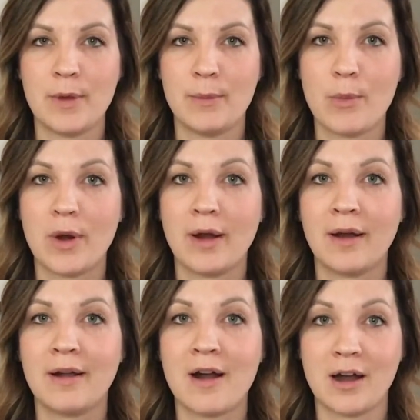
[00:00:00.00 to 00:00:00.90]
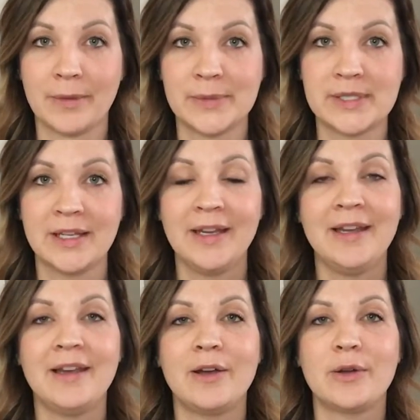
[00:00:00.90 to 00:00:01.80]
more carbs
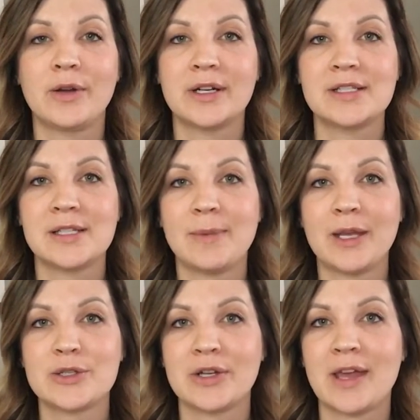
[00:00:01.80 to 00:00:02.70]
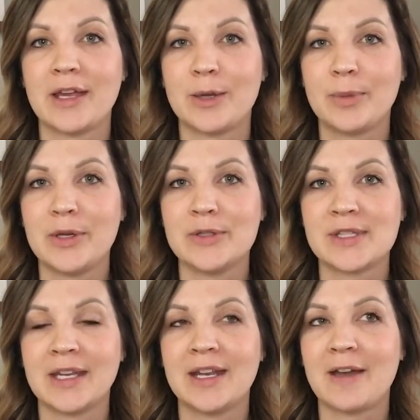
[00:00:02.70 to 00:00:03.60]
in order to make sure that you're
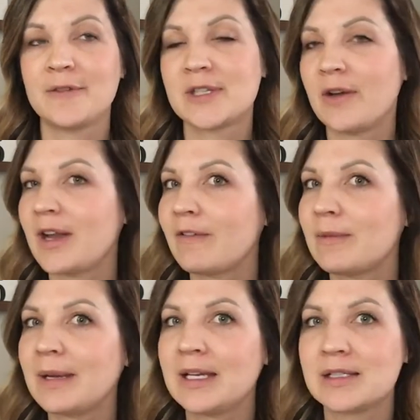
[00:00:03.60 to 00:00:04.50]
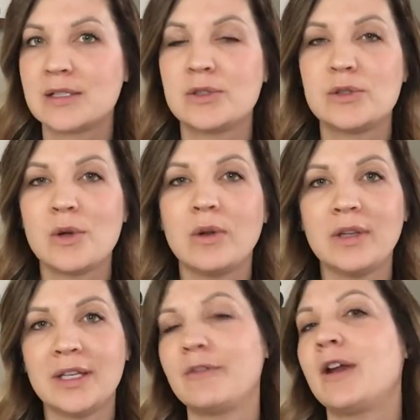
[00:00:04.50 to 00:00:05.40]
producing enough. So, and everybody is
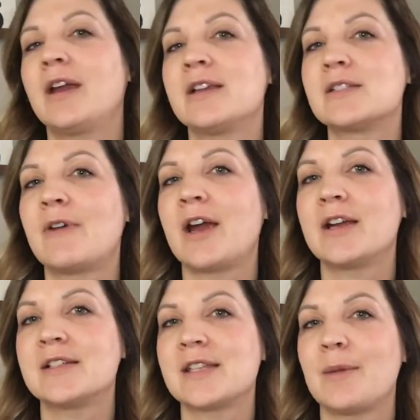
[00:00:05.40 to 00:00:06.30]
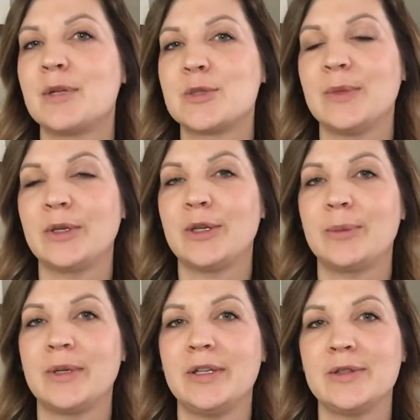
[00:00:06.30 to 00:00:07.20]
totally different as far as how much milk you
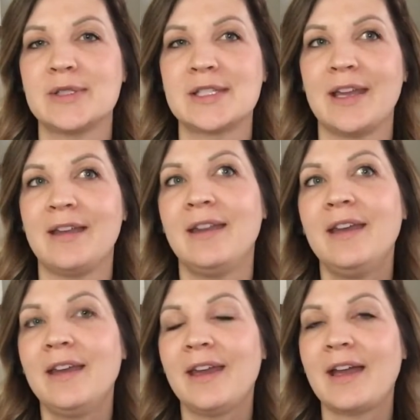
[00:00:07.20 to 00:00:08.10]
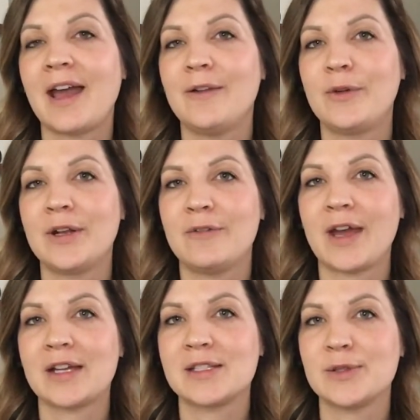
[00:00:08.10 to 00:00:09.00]
produce and kind of what
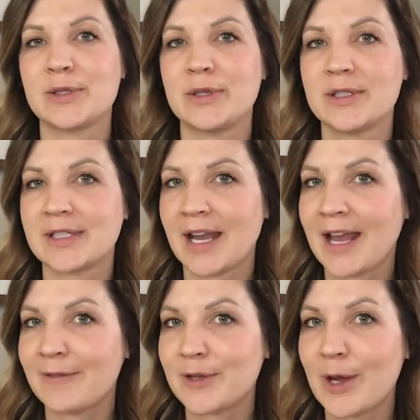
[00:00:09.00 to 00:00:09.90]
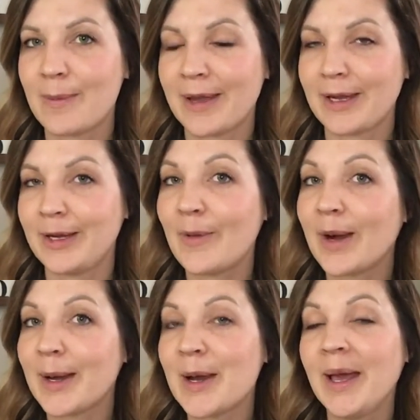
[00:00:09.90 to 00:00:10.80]
affects you. So you just kind of have to go by
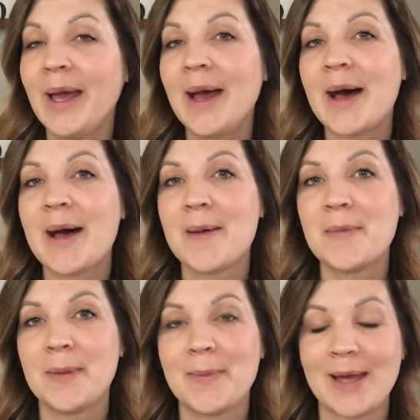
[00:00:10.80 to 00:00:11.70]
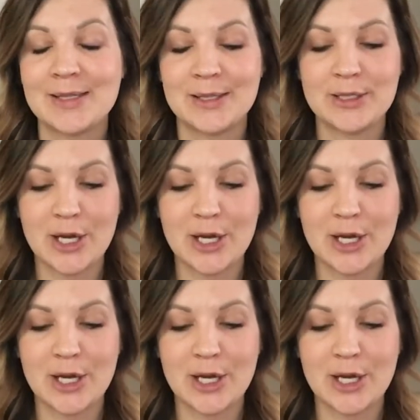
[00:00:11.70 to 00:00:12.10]
your best